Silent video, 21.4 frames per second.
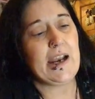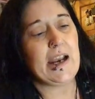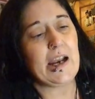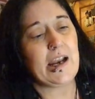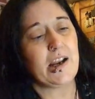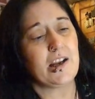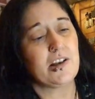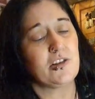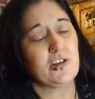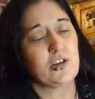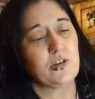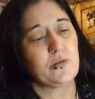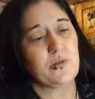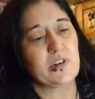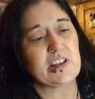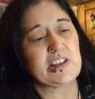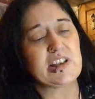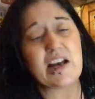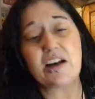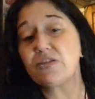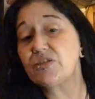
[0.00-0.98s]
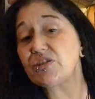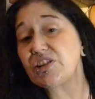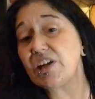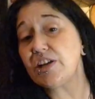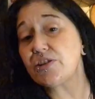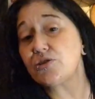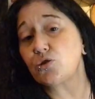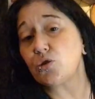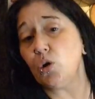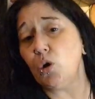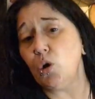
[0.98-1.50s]
and the
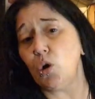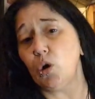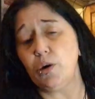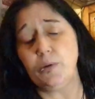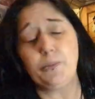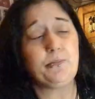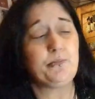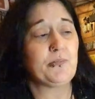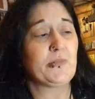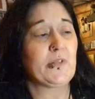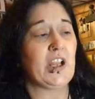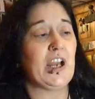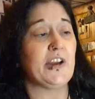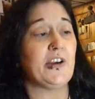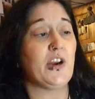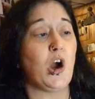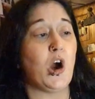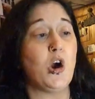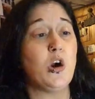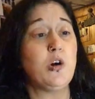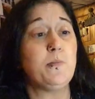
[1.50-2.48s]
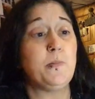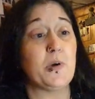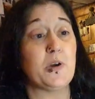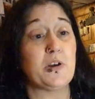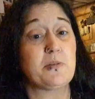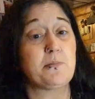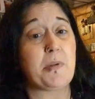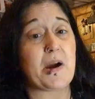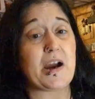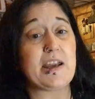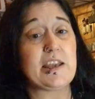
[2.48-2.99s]
downstairs door had
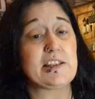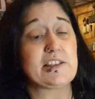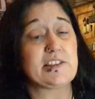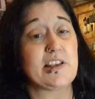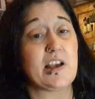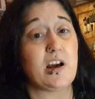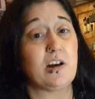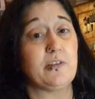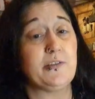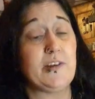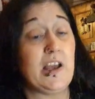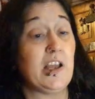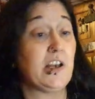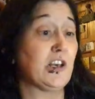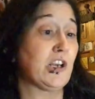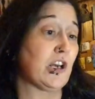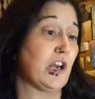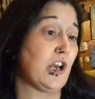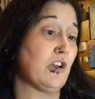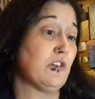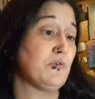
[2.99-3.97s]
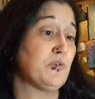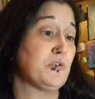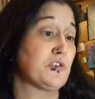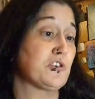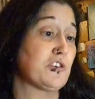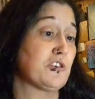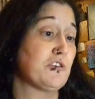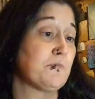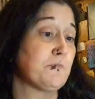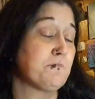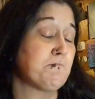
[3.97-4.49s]
opened by itself and
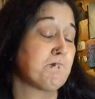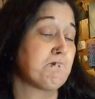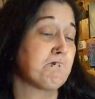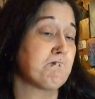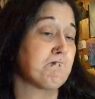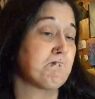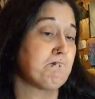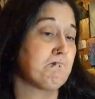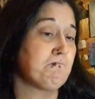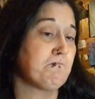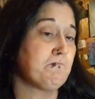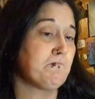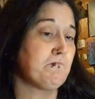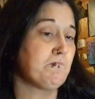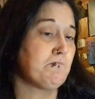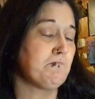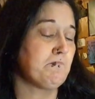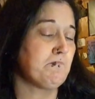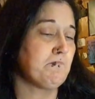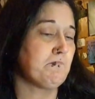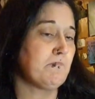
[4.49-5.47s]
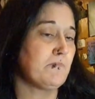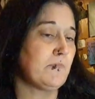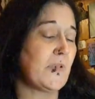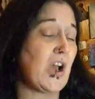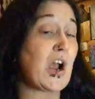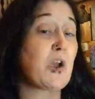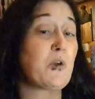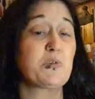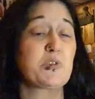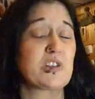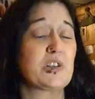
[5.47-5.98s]
closed.
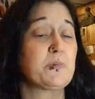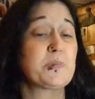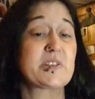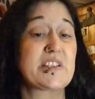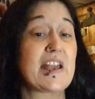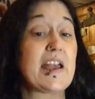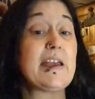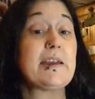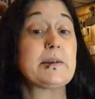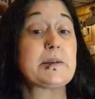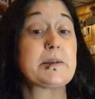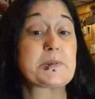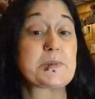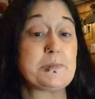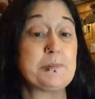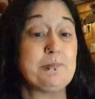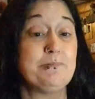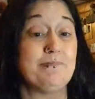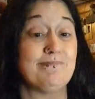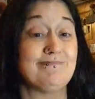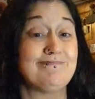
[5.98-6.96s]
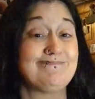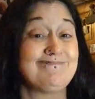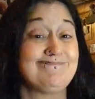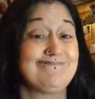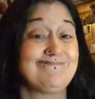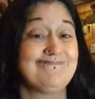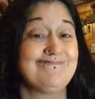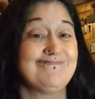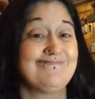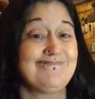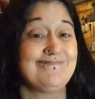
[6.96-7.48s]
I was upstairs.
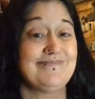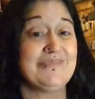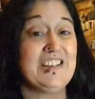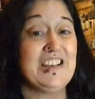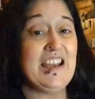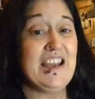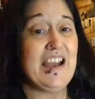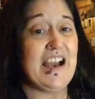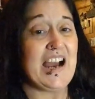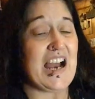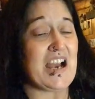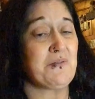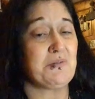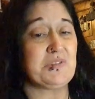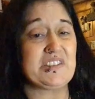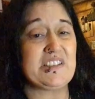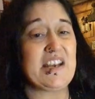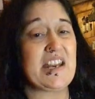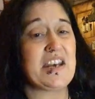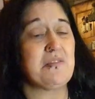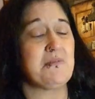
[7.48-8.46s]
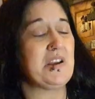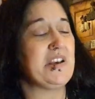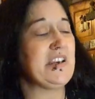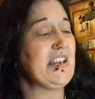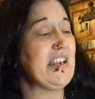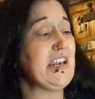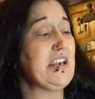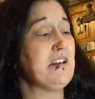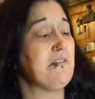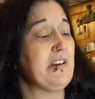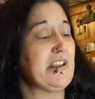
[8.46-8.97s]
I wasn't anywhere
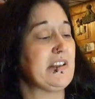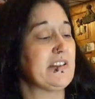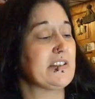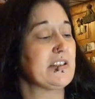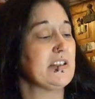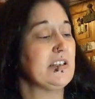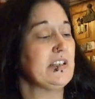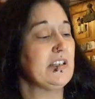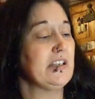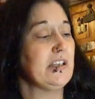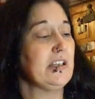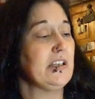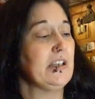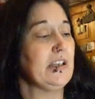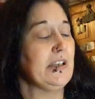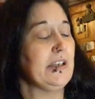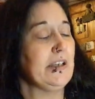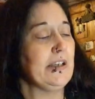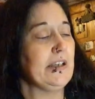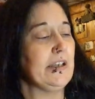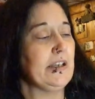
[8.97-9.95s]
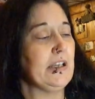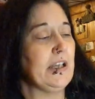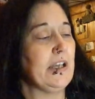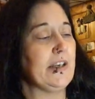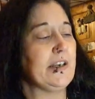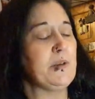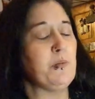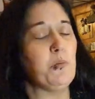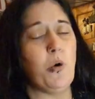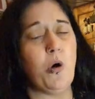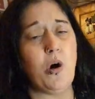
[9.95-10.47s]
near it.
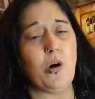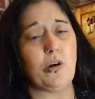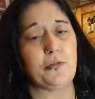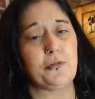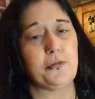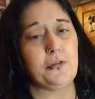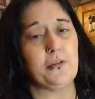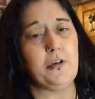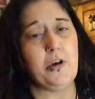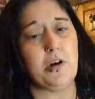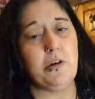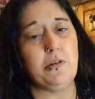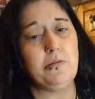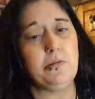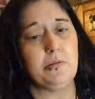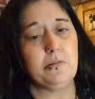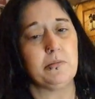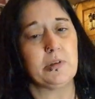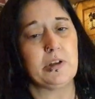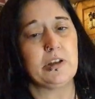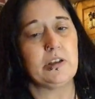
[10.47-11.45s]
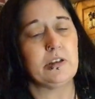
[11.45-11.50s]
And he walked through